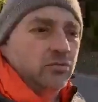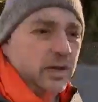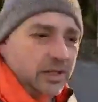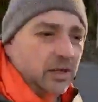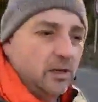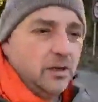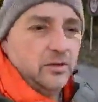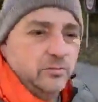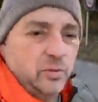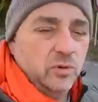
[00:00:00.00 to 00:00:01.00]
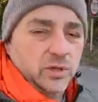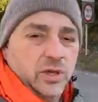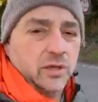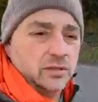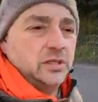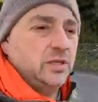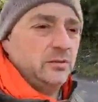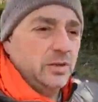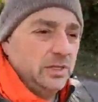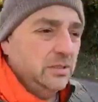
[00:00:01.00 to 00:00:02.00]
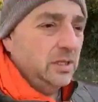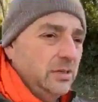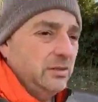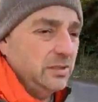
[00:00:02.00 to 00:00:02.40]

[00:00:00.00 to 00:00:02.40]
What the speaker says: of regular live broadcasts anyway, so...